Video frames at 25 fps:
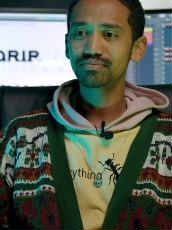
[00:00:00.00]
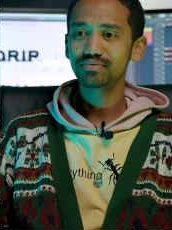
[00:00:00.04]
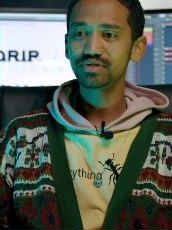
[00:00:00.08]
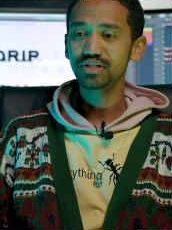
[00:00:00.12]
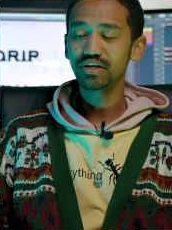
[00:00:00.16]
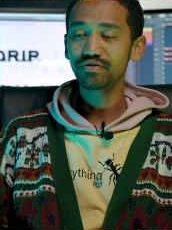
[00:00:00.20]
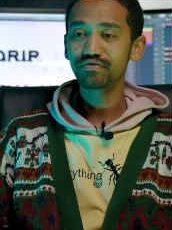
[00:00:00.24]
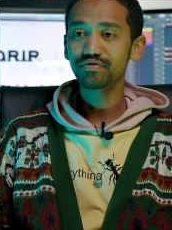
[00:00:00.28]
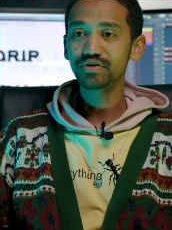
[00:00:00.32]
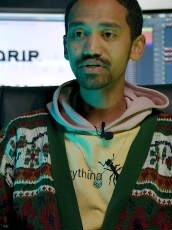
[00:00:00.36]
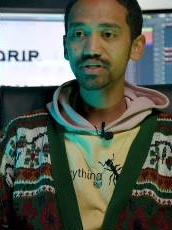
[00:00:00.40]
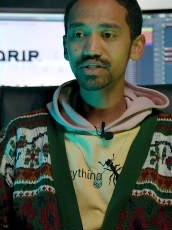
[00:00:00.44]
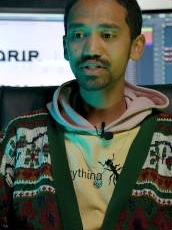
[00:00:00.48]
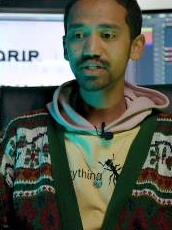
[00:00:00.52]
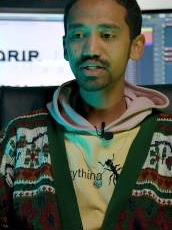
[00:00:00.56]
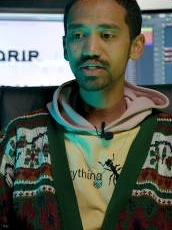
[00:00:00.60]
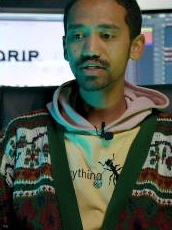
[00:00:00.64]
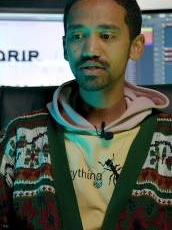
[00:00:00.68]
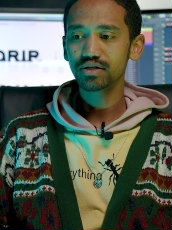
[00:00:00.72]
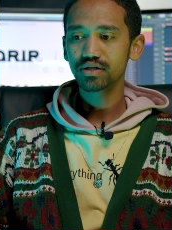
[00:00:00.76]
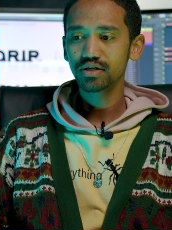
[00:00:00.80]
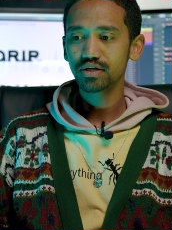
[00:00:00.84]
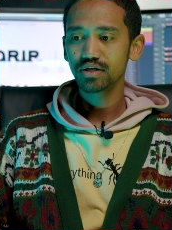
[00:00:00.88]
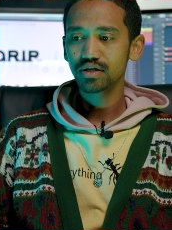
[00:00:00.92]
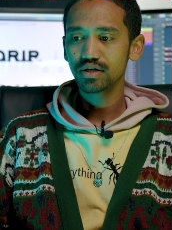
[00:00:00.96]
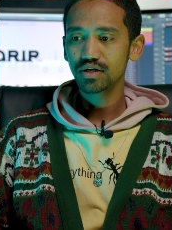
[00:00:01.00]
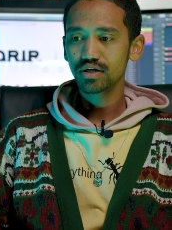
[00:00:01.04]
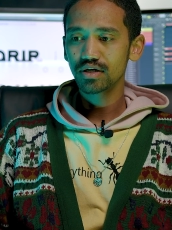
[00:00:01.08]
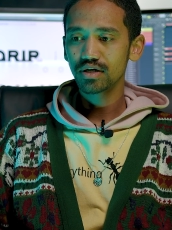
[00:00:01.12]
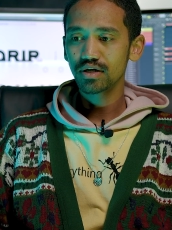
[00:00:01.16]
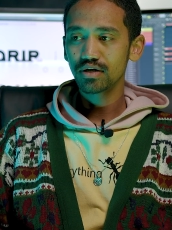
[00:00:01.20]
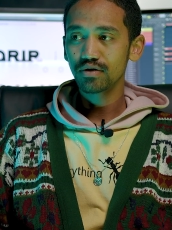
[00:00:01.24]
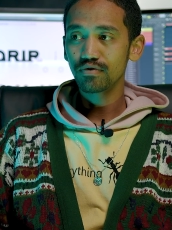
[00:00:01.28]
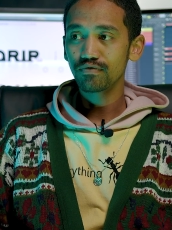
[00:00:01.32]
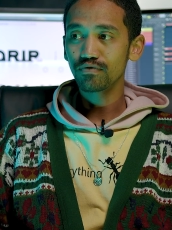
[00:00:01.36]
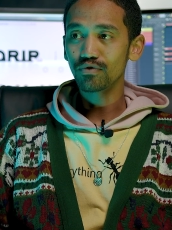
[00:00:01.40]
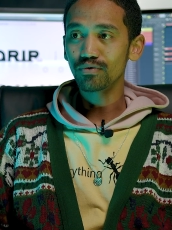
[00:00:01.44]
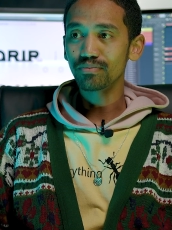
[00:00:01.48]
definitely.
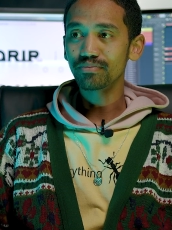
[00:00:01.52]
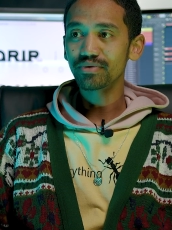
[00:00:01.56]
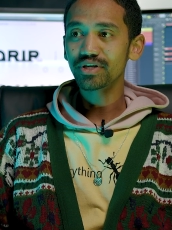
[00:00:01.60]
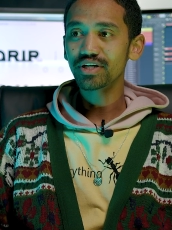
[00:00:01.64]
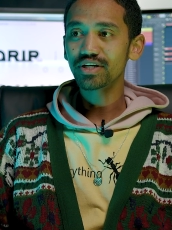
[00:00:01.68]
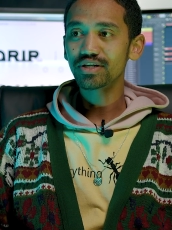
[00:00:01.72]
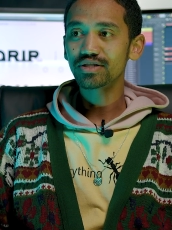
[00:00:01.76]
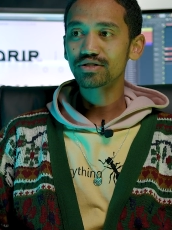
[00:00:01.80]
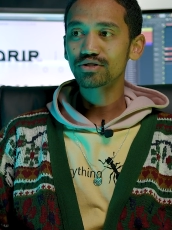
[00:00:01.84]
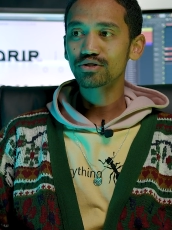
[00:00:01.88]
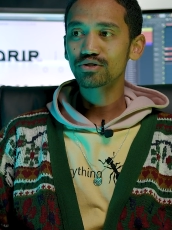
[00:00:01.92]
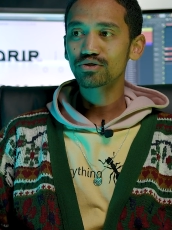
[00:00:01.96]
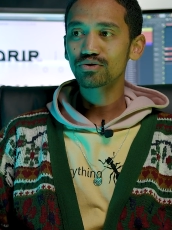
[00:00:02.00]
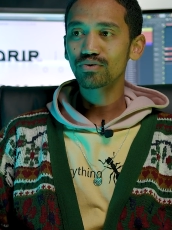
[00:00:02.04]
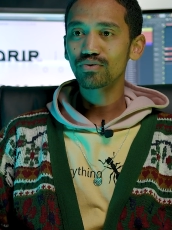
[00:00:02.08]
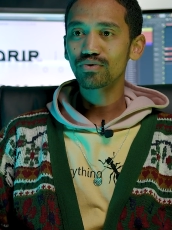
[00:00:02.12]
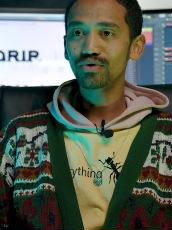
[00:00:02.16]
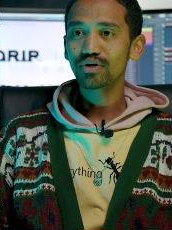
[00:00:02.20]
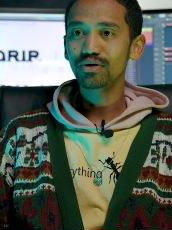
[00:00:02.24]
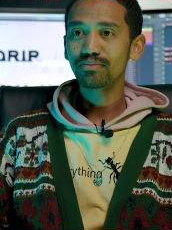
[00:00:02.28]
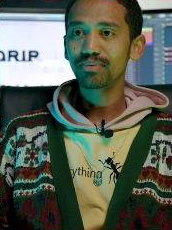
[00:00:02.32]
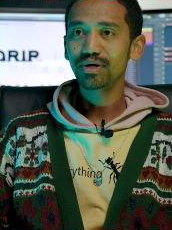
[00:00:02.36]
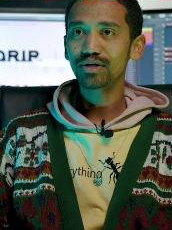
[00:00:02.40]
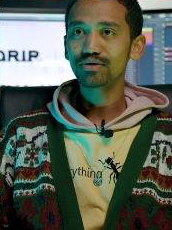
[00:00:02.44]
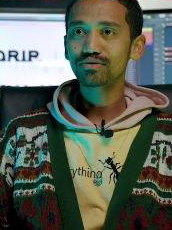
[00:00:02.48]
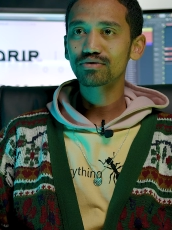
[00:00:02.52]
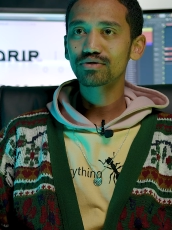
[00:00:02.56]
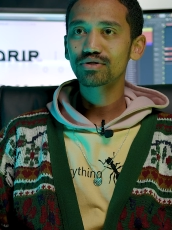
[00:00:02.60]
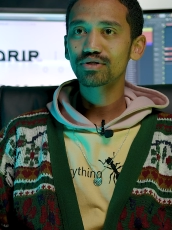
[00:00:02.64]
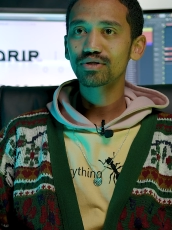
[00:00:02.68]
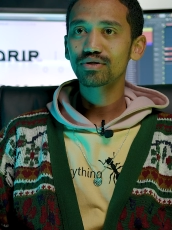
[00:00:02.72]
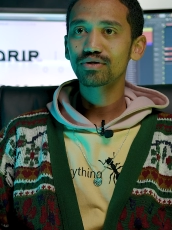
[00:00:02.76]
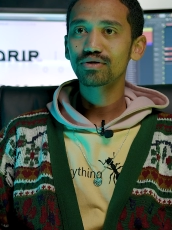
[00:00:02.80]
For me, it's all about